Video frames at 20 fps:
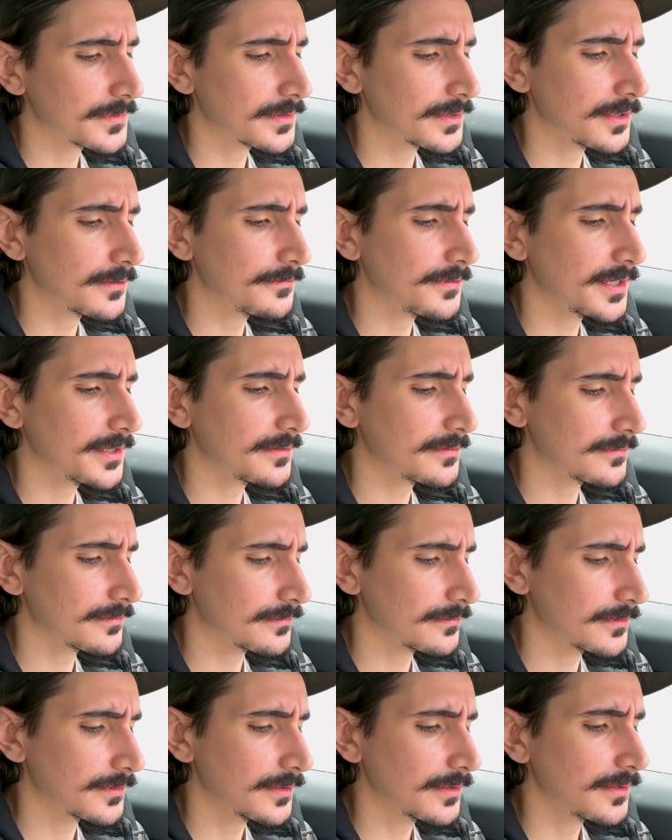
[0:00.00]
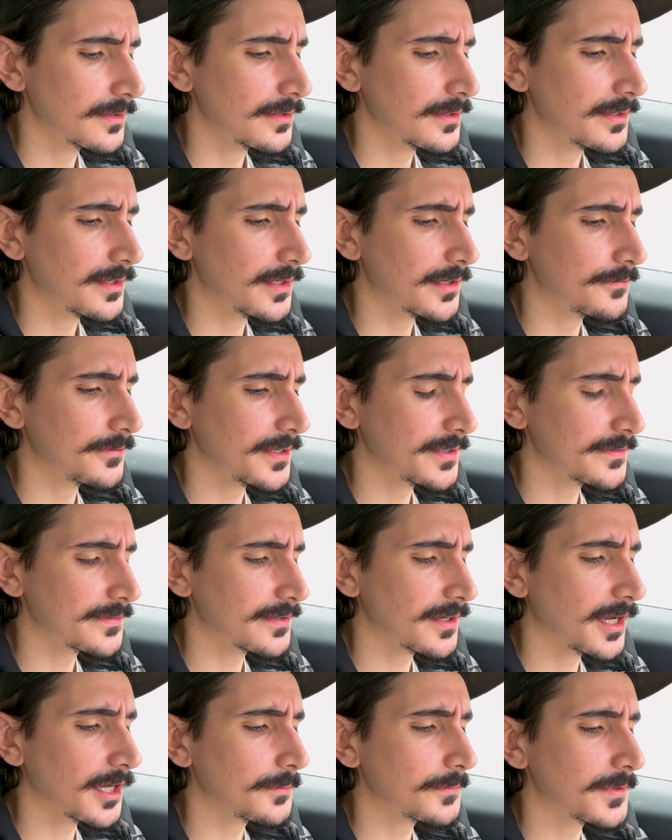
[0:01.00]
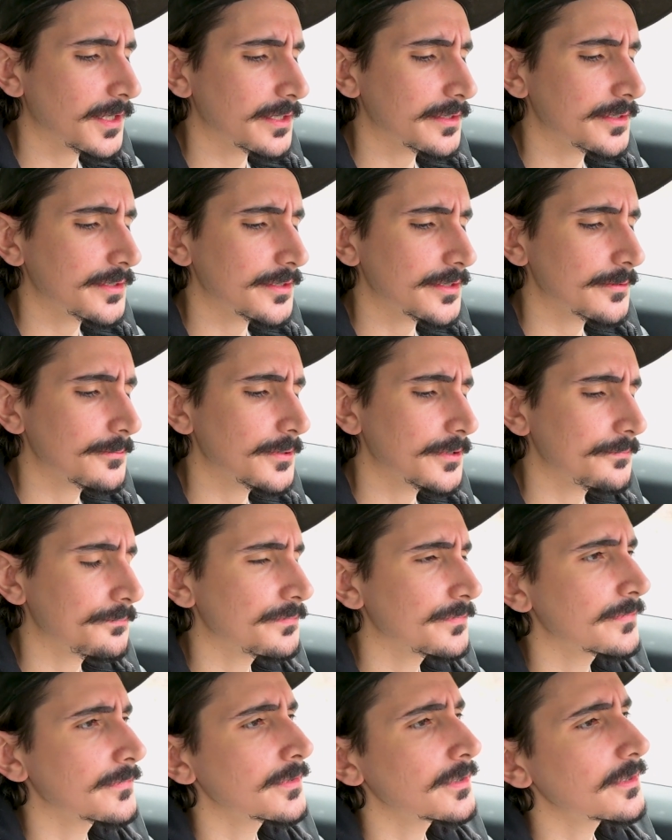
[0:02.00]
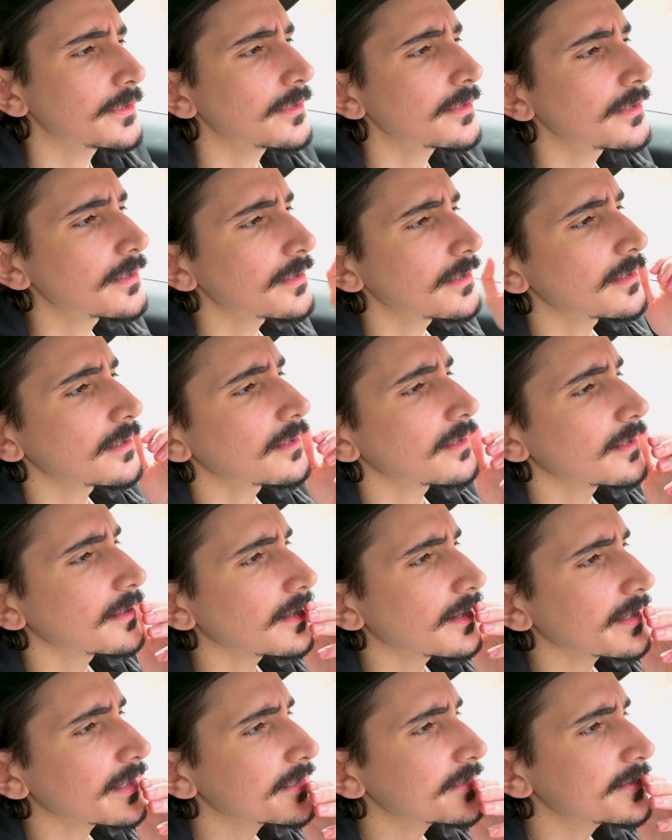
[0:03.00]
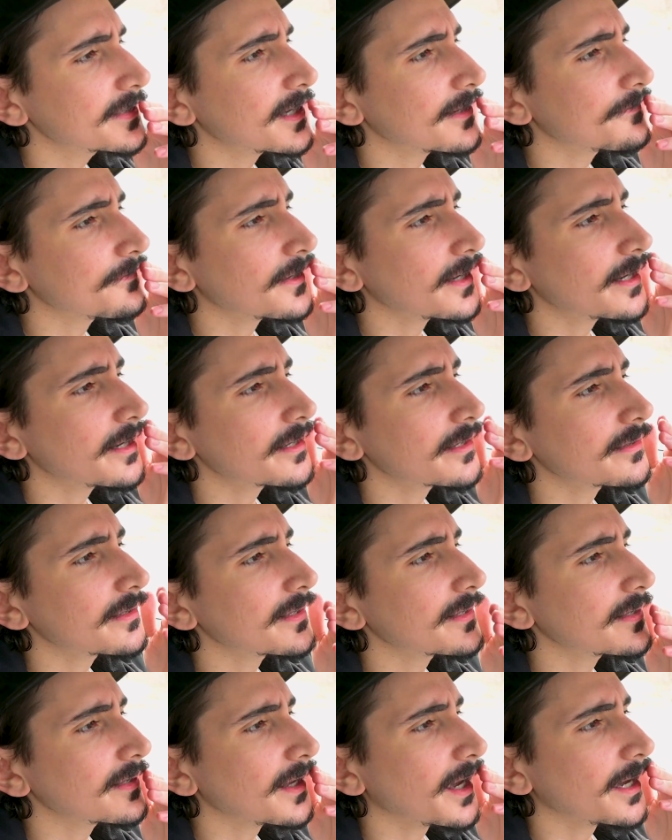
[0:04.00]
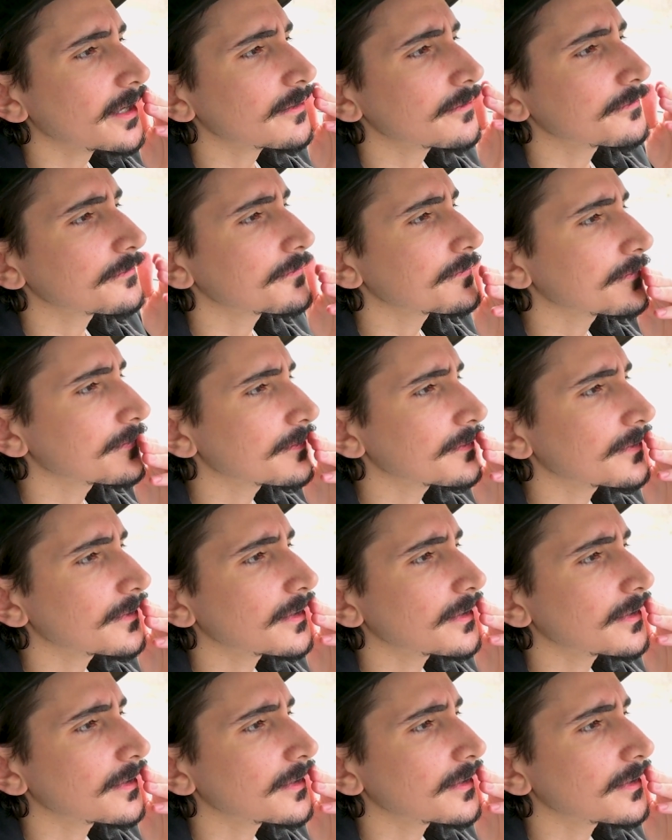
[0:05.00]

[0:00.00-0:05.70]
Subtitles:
event timeline here, but I guess he got fired, and then out of